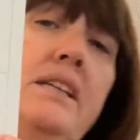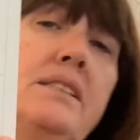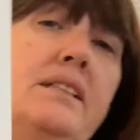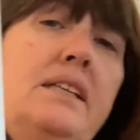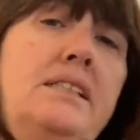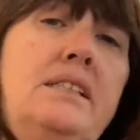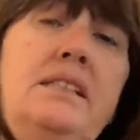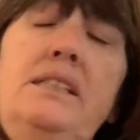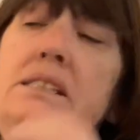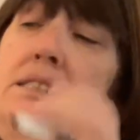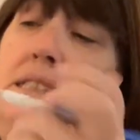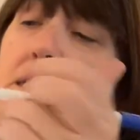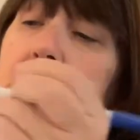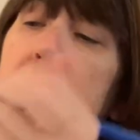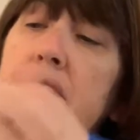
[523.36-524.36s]
they did this
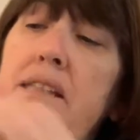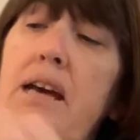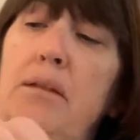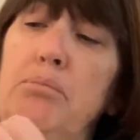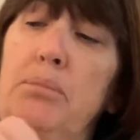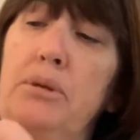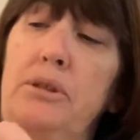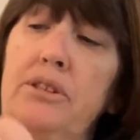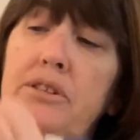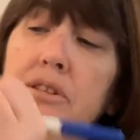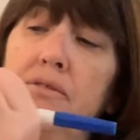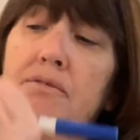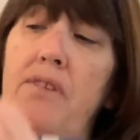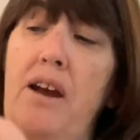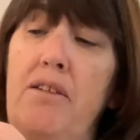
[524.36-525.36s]
in the example. So
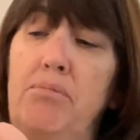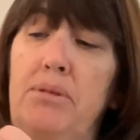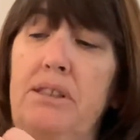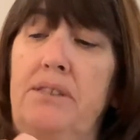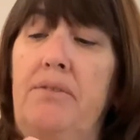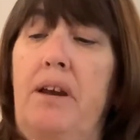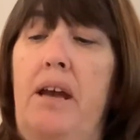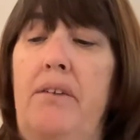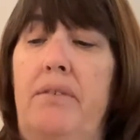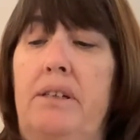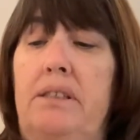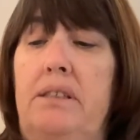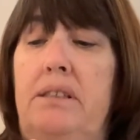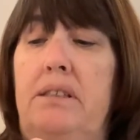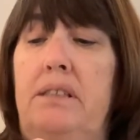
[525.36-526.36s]
5 plus 5
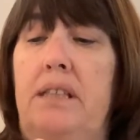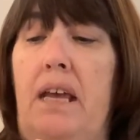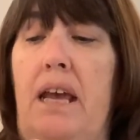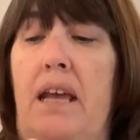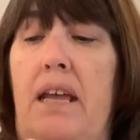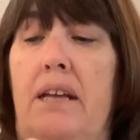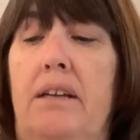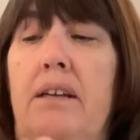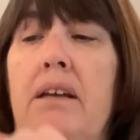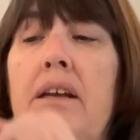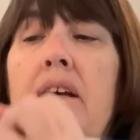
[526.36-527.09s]
is 10.